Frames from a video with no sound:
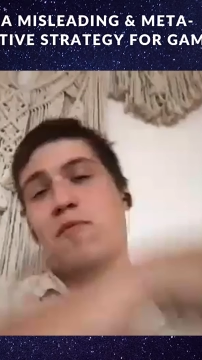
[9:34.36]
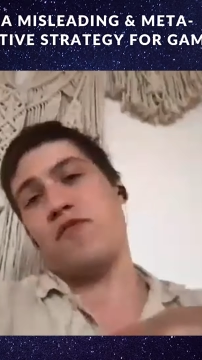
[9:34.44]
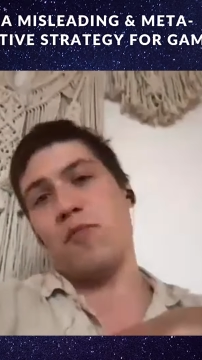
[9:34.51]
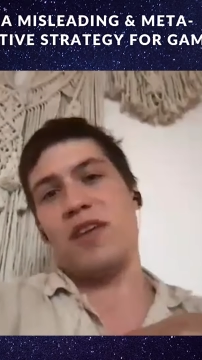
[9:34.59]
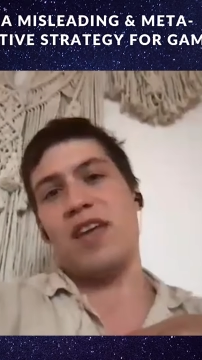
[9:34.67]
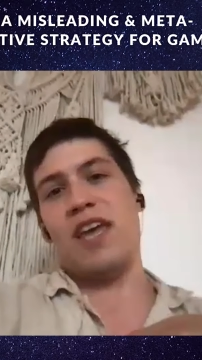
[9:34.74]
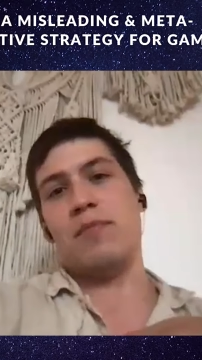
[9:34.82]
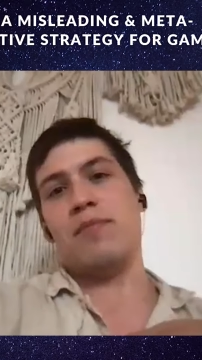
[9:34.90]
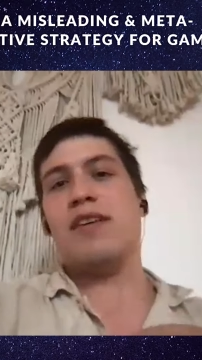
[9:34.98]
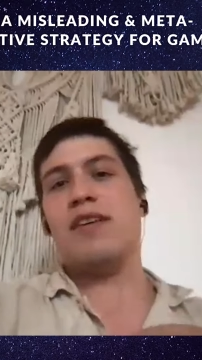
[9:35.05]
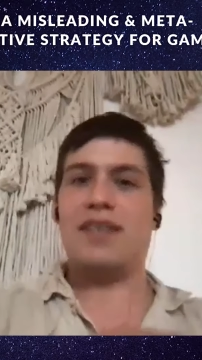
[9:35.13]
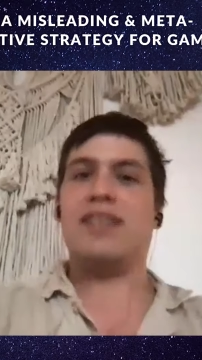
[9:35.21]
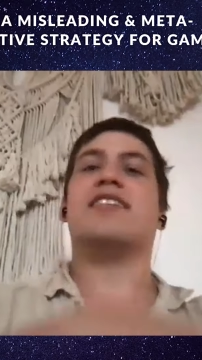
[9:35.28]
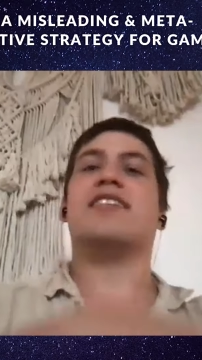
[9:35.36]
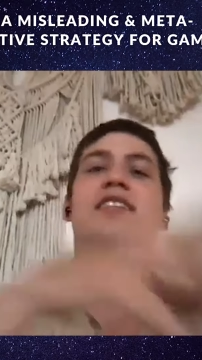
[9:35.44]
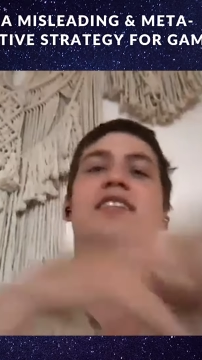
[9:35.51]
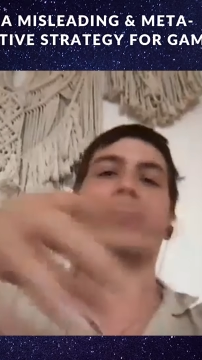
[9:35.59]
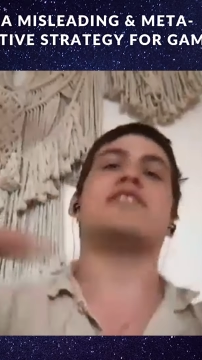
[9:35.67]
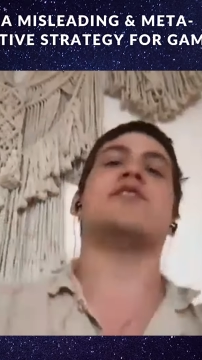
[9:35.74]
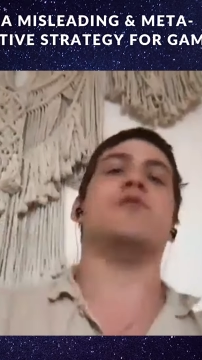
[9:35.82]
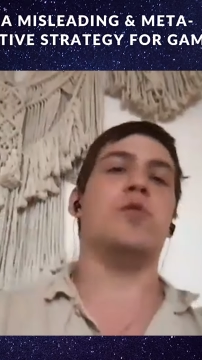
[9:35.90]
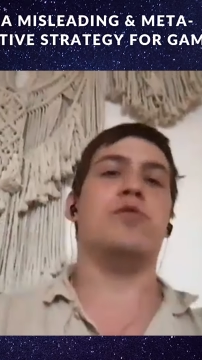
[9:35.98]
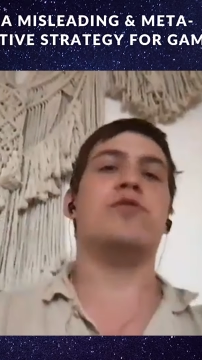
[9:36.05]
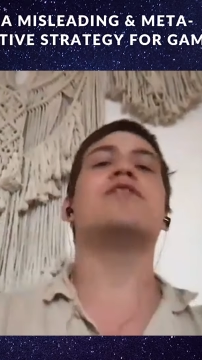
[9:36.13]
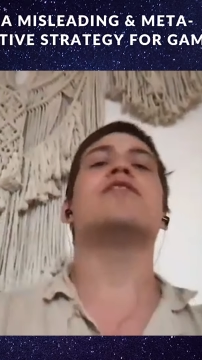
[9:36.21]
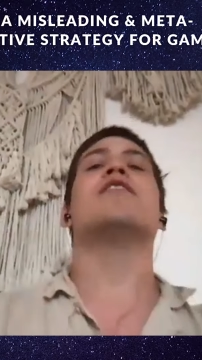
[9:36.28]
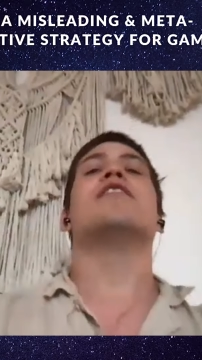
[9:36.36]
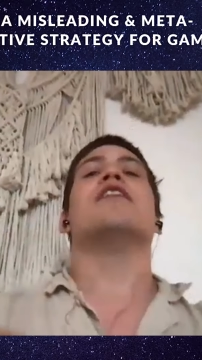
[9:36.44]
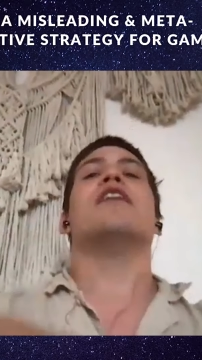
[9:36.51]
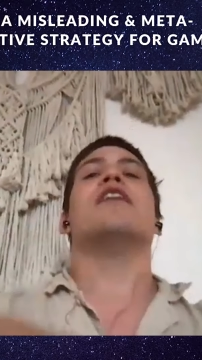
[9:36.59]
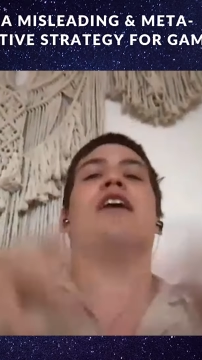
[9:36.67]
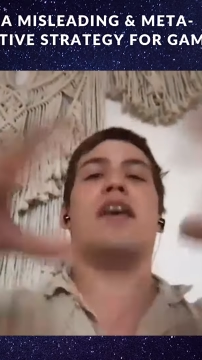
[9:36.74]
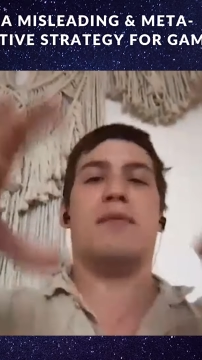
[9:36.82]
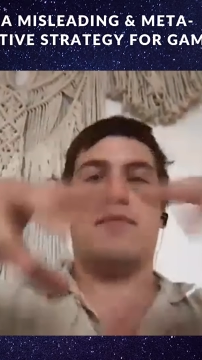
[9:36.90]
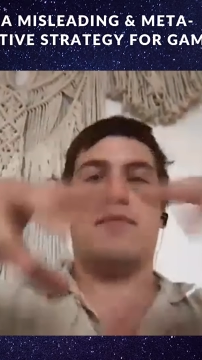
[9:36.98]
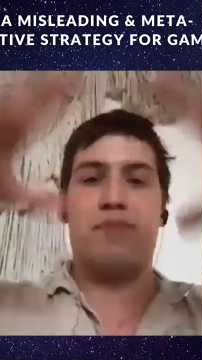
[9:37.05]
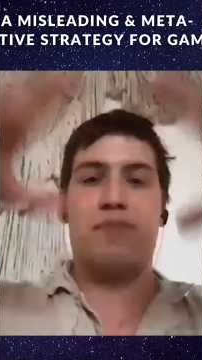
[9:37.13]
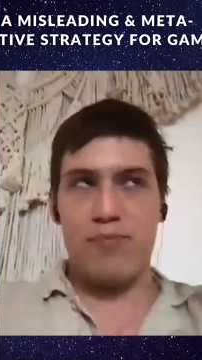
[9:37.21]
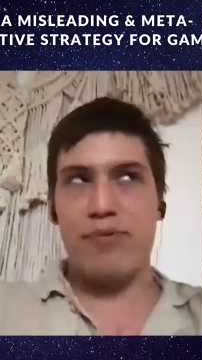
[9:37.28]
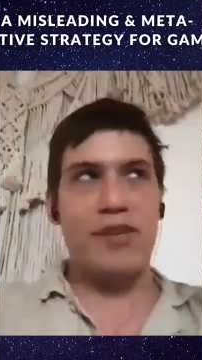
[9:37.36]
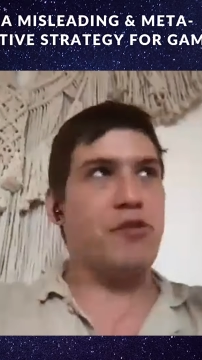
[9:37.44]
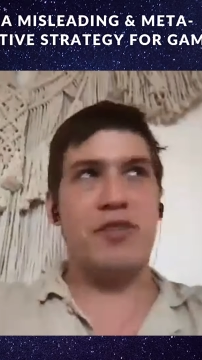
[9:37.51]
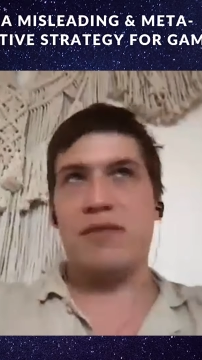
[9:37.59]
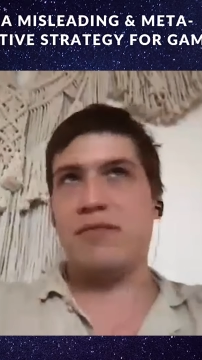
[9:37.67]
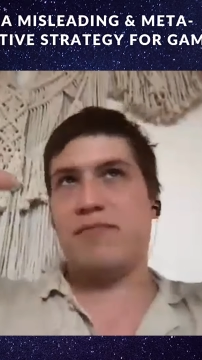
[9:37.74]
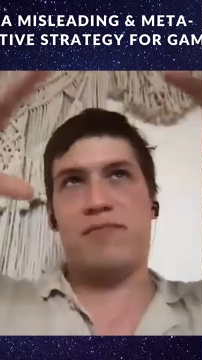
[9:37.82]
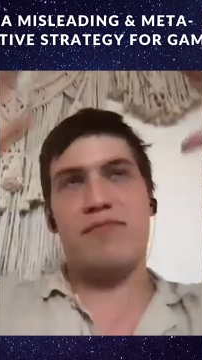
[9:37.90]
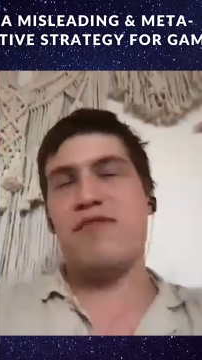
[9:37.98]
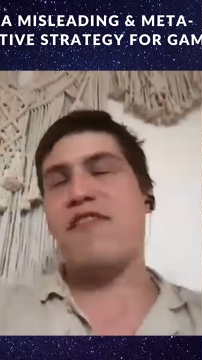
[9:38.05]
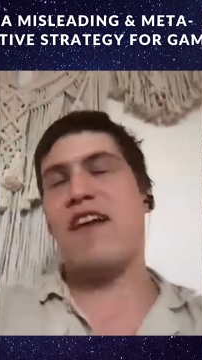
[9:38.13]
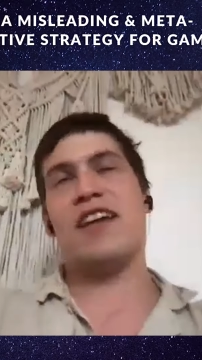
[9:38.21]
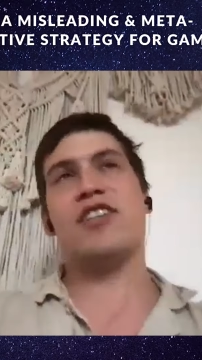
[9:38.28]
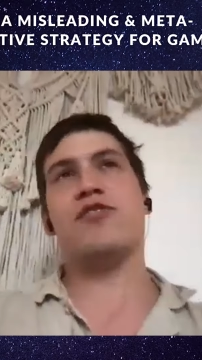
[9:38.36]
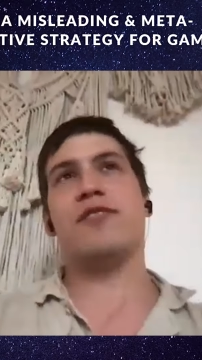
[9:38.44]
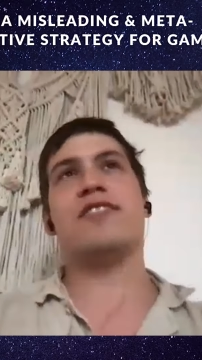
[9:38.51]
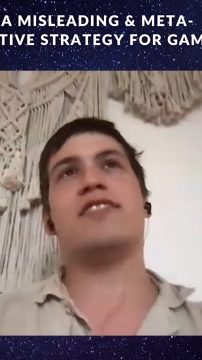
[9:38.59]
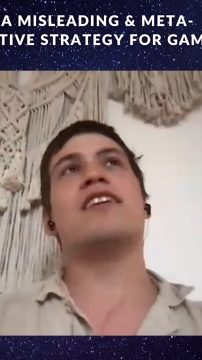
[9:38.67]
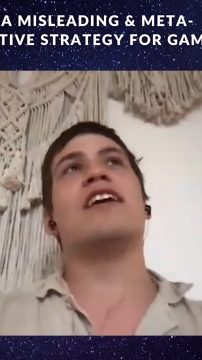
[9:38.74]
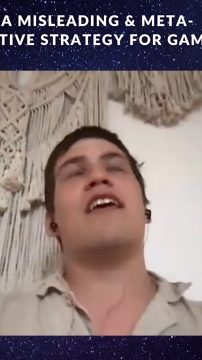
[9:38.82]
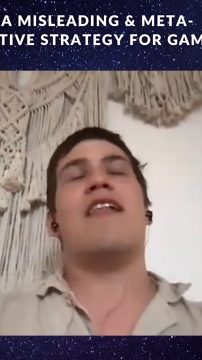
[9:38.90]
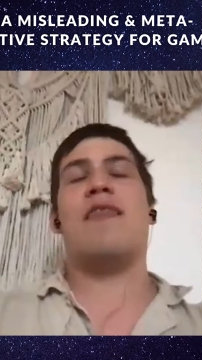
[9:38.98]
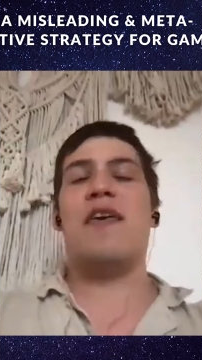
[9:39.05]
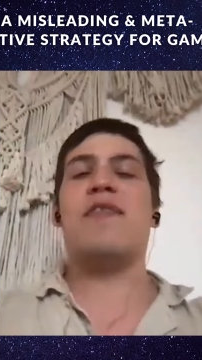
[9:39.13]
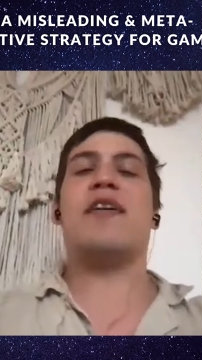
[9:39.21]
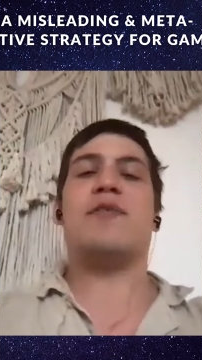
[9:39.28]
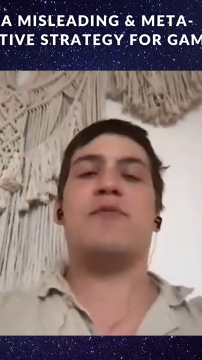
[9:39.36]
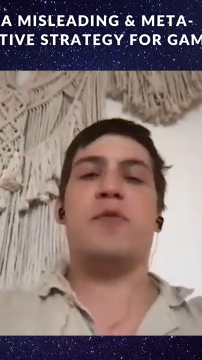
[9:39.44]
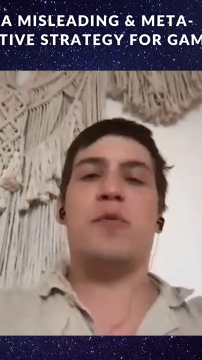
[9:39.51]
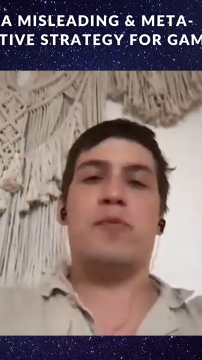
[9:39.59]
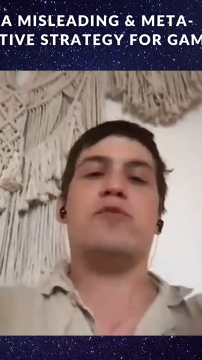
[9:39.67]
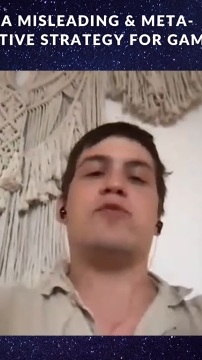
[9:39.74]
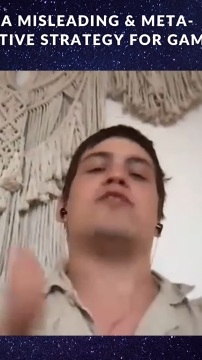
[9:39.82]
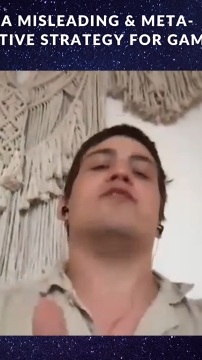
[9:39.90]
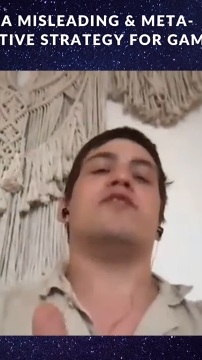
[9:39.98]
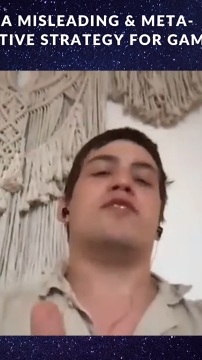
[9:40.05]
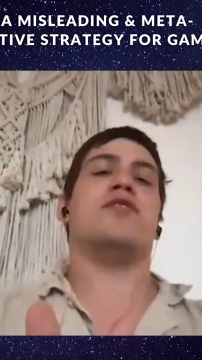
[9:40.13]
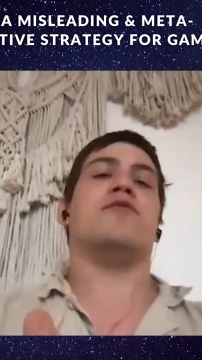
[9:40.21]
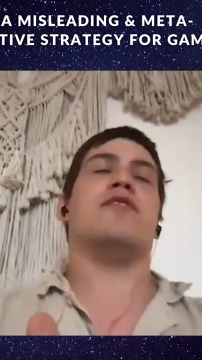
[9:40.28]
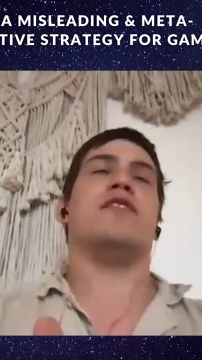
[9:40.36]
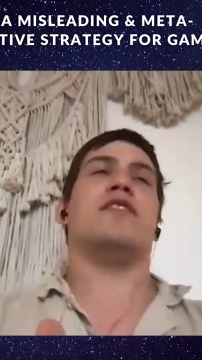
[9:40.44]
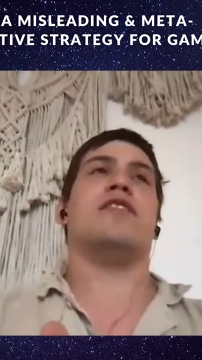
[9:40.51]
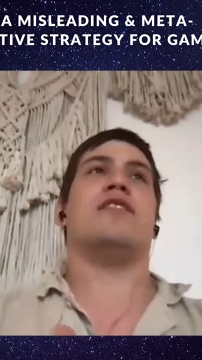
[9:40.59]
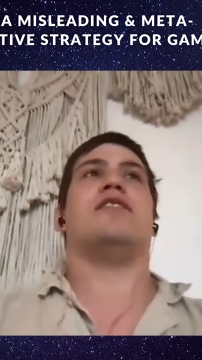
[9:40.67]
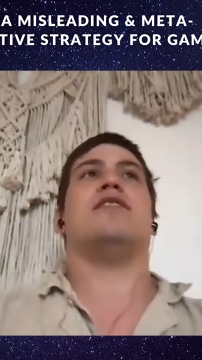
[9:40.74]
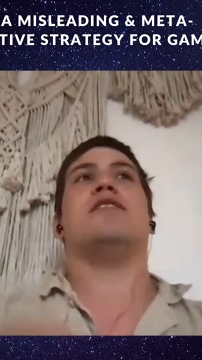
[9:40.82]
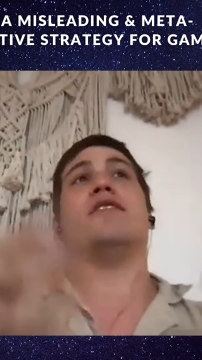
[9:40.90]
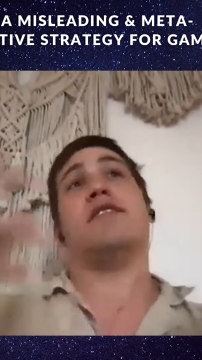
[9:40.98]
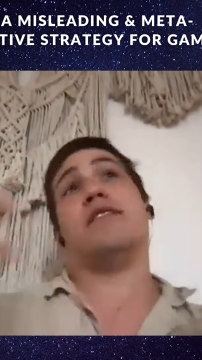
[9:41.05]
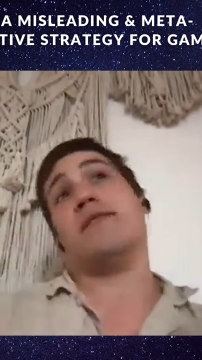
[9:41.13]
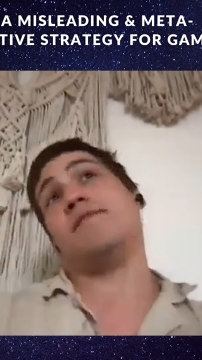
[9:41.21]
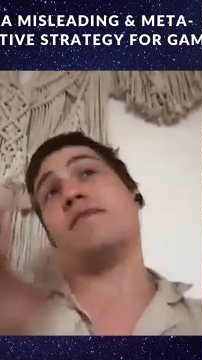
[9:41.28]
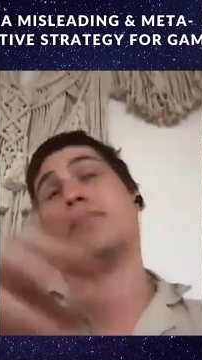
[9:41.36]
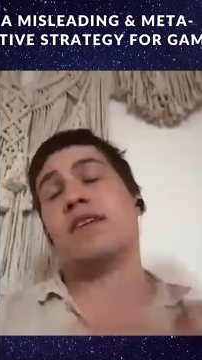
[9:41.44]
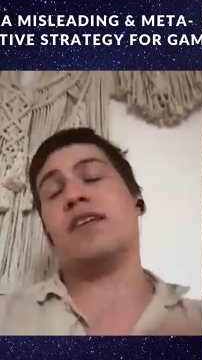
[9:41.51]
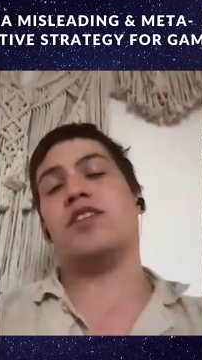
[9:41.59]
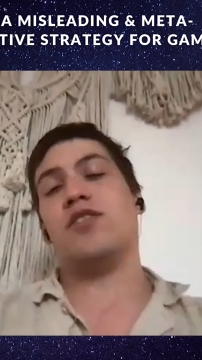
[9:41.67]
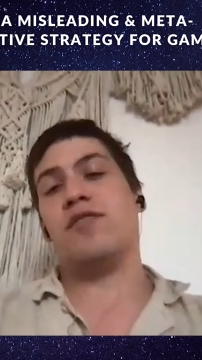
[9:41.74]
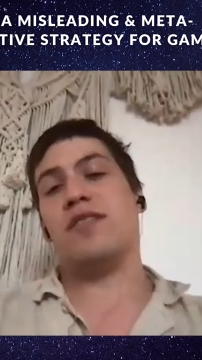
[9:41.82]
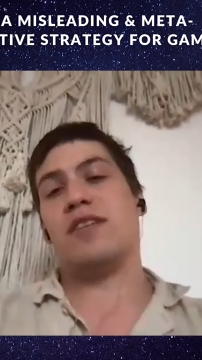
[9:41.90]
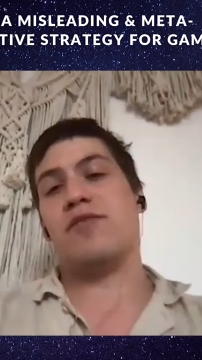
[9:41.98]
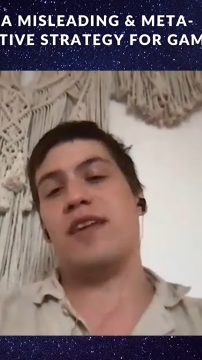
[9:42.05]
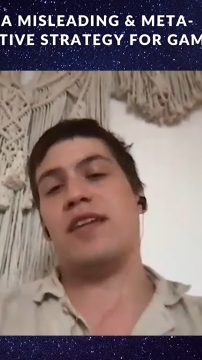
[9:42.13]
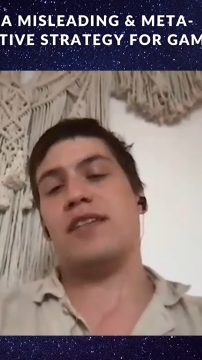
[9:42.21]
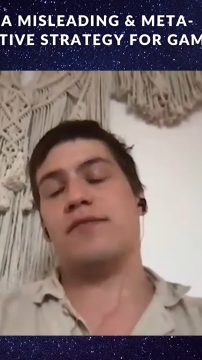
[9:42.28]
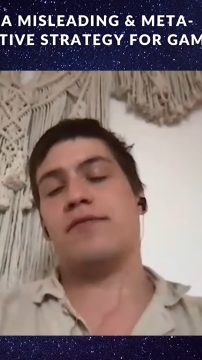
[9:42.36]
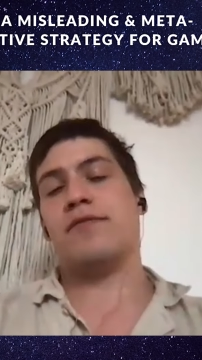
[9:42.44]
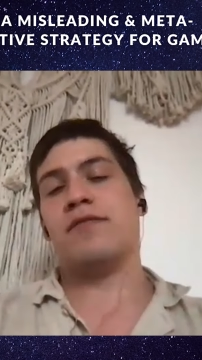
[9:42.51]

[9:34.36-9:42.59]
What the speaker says: game, this collecting woos and producing factories, and then that we put into the creative.